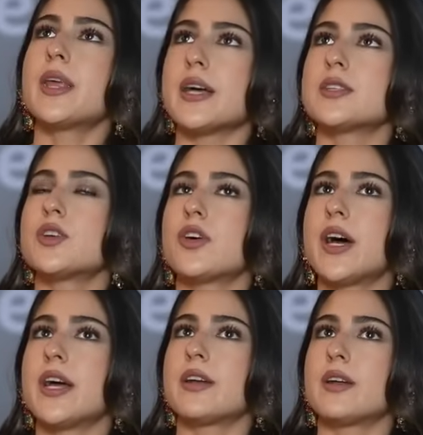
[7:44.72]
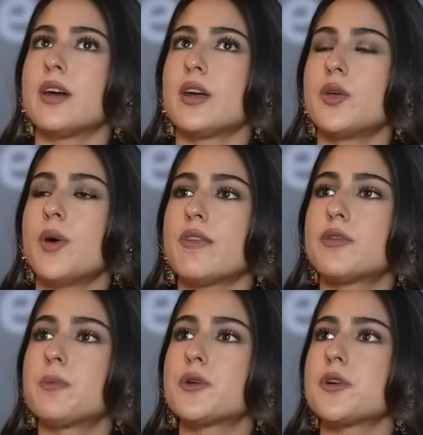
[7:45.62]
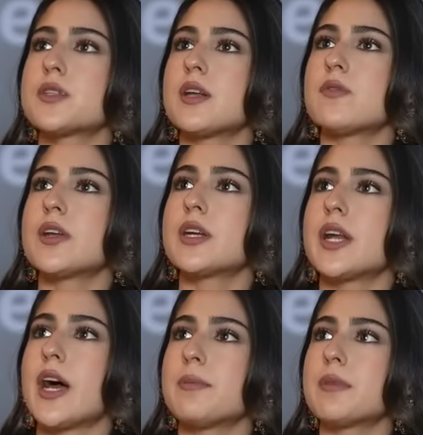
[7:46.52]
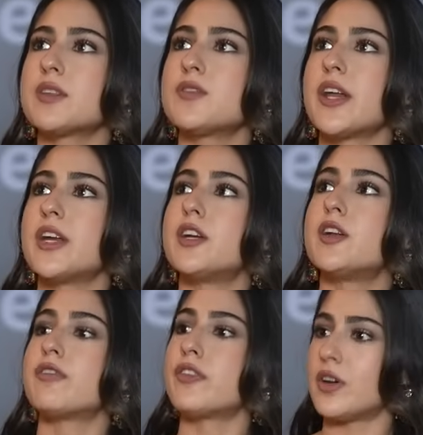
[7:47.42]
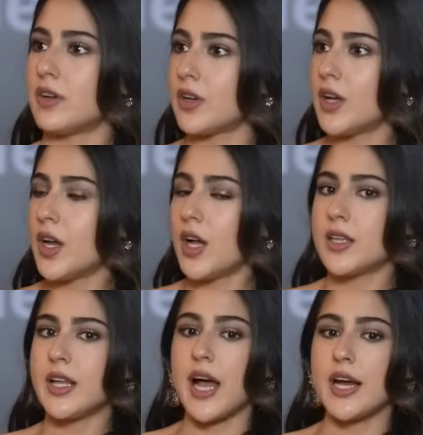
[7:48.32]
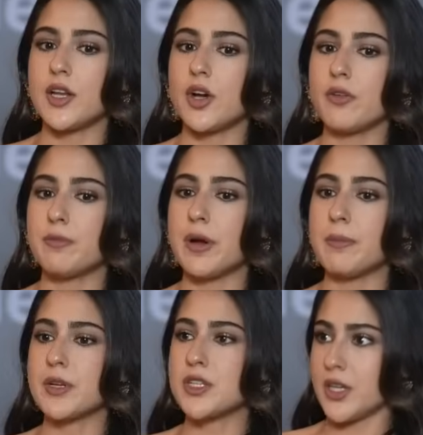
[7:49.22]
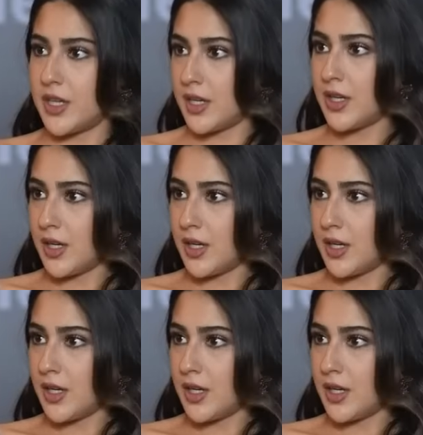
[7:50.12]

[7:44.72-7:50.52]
yes, you're right. You have to put yourself in a time that's very different. Hmm. The idea of brahmachari,